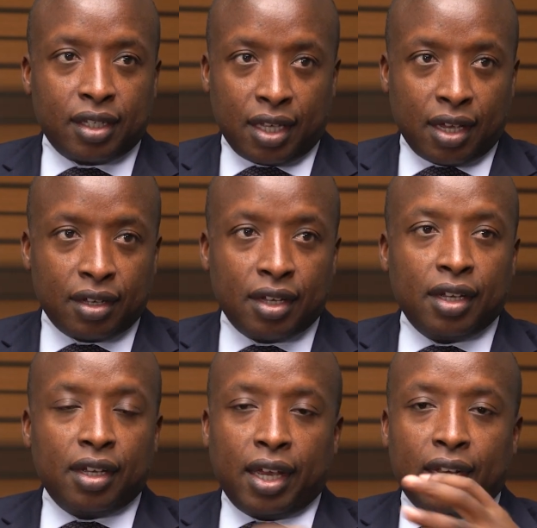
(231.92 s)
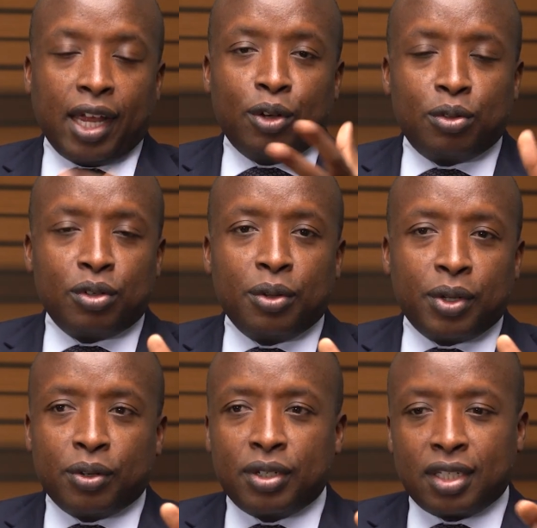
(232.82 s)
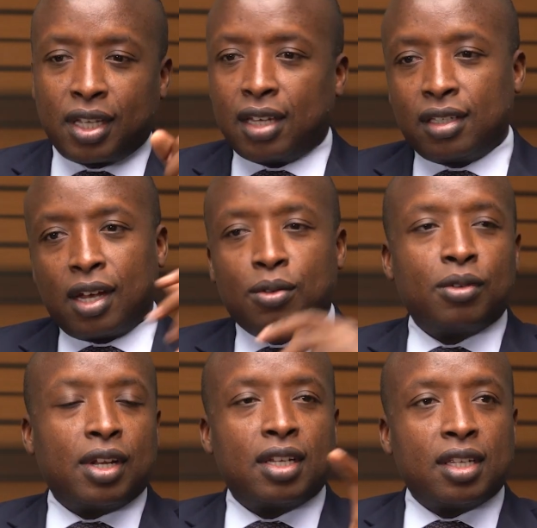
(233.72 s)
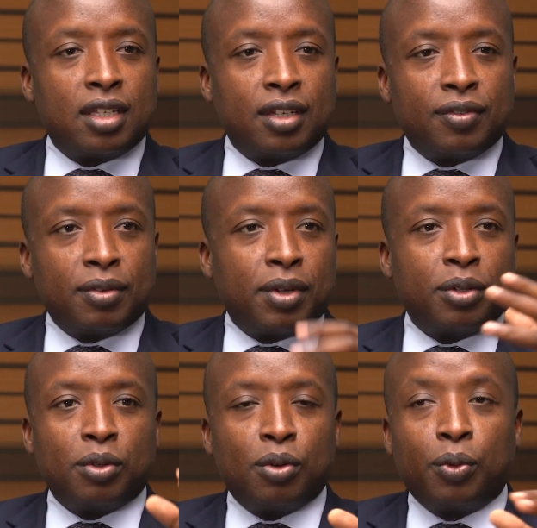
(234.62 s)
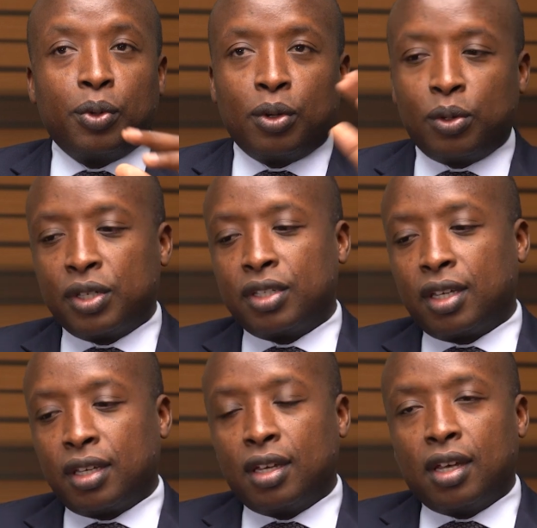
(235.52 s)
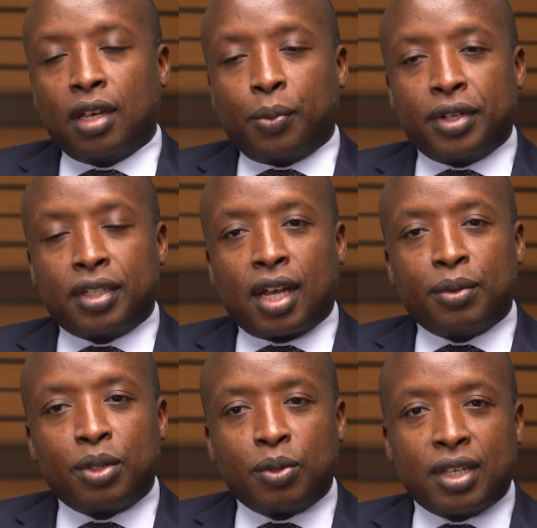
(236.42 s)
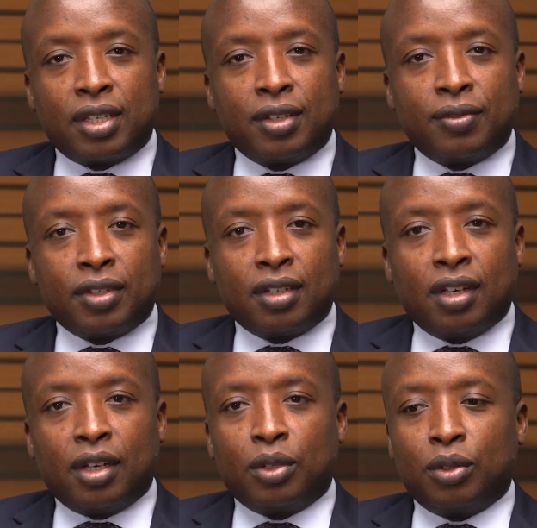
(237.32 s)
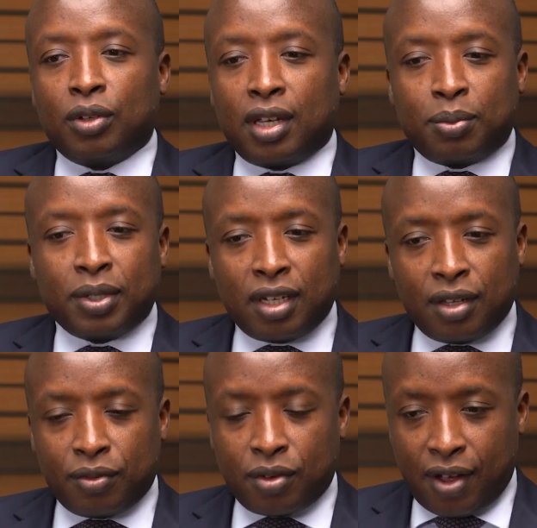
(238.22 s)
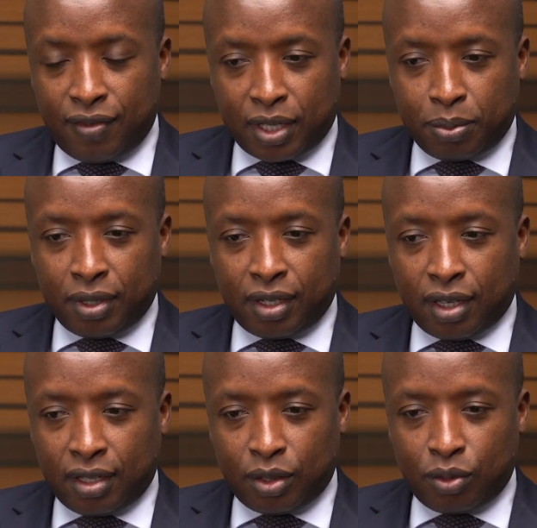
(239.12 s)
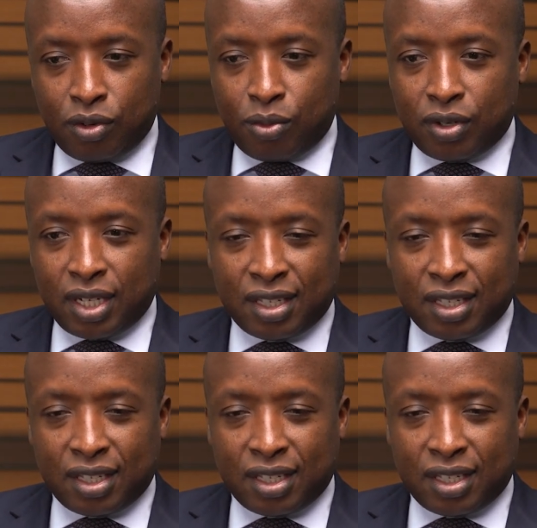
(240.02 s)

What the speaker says: Yeah. And I know today we are not discussing how to write a CV, but you know, we always say when it comes to a CV, especially if you have experience, you don't want a